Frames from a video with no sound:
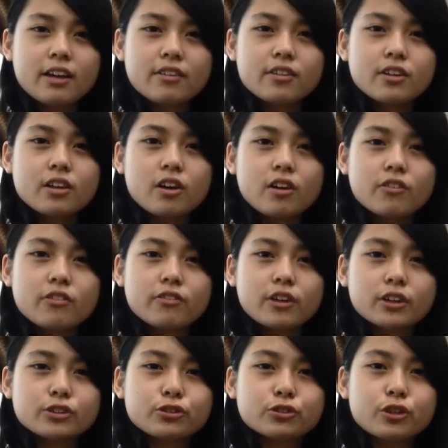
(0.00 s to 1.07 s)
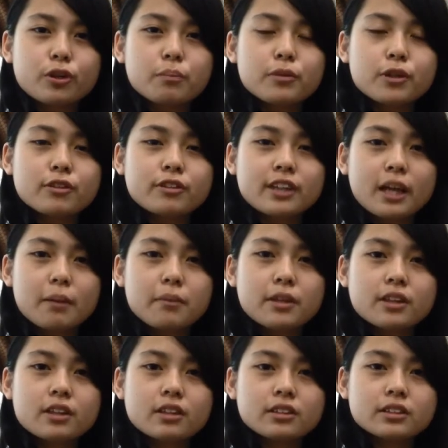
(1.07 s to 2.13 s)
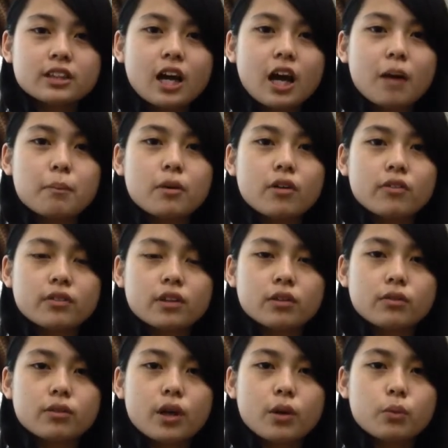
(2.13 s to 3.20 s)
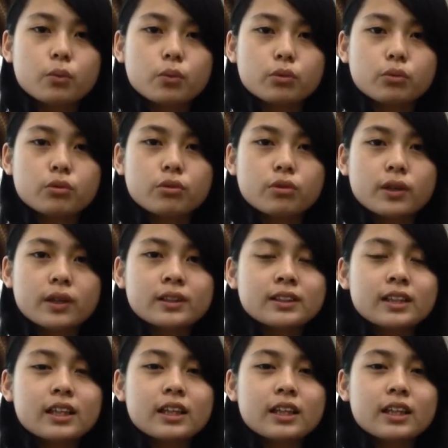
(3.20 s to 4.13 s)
area of restaurant built 10 meters up of the redwood trees